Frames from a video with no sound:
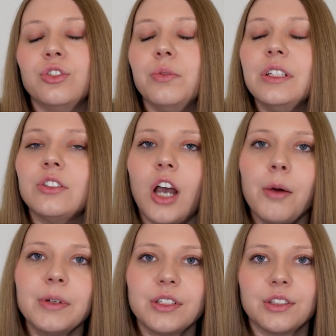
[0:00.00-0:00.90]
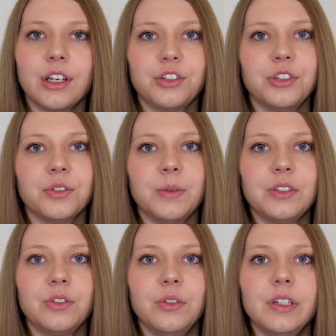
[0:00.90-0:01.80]
doing topic discussions
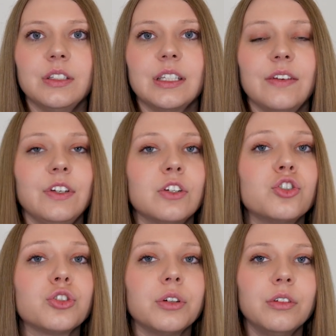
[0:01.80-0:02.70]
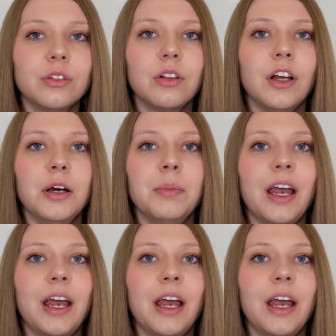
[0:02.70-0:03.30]
with students, giving a journal club,